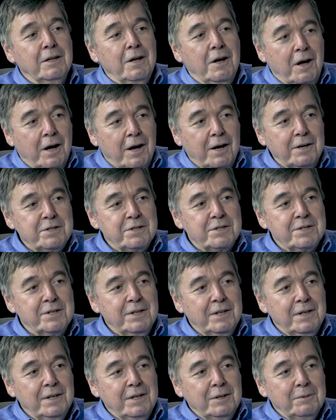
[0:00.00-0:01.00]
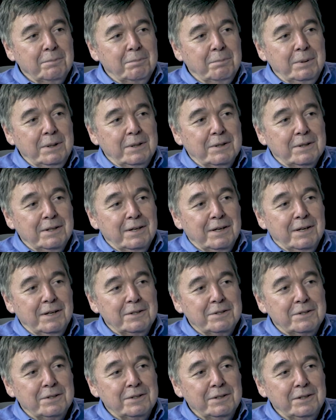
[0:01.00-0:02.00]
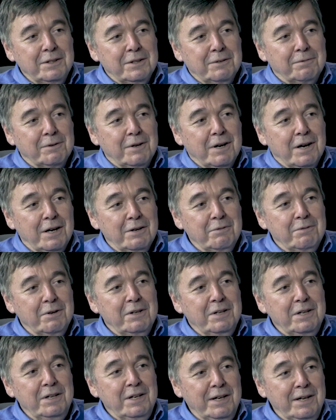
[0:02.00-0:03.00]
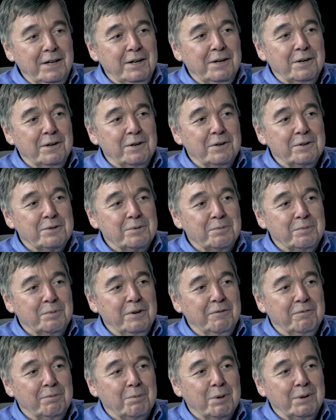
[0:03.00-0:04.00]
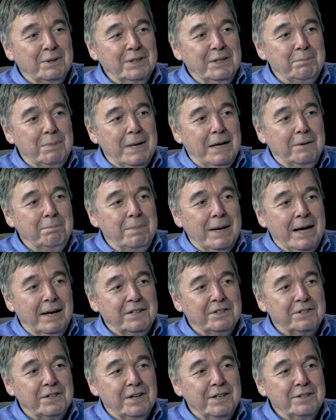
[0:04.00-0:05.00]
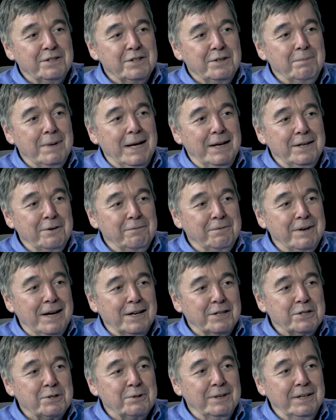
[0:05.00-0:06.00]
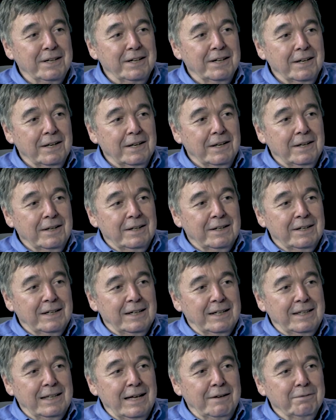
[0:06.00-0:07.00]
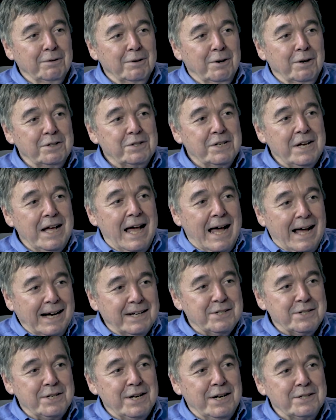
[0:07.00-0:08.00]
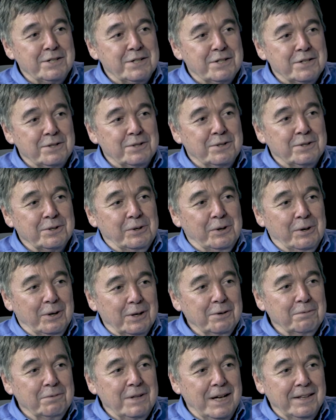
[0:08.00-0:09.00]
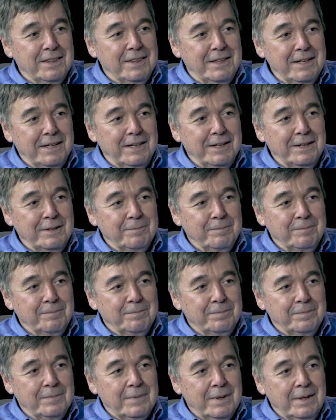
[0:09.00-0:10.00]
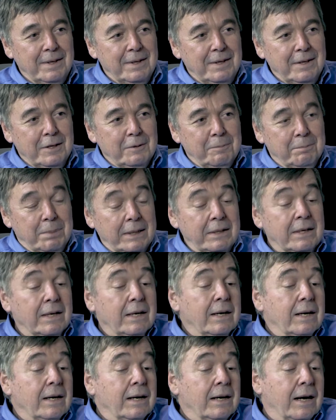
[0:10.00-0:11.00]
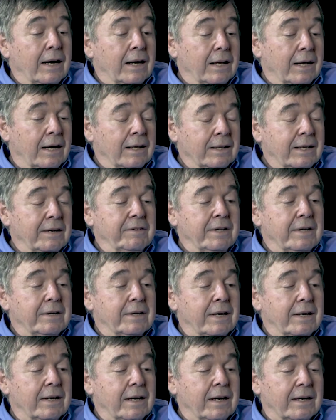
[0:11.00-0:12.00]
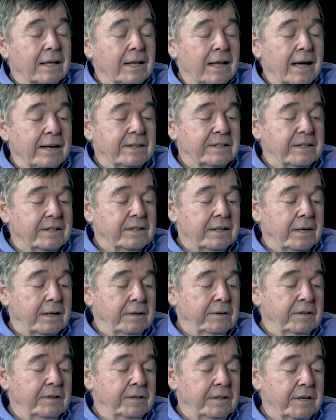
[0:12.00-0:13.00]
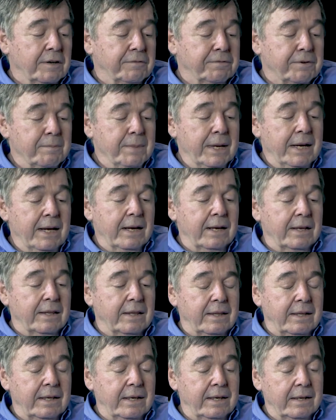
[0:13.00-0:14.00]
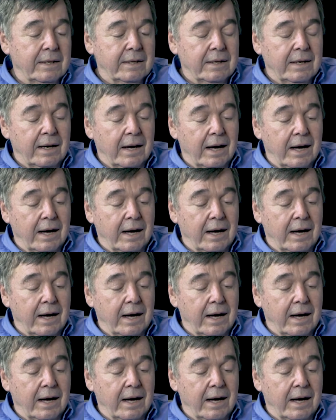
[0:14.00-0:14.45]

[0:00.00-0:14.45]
loss, because for 100 years we've worried about batch size in manufacturing, and they've lost access to all of that thinking. But I'll give you a classic. For me, the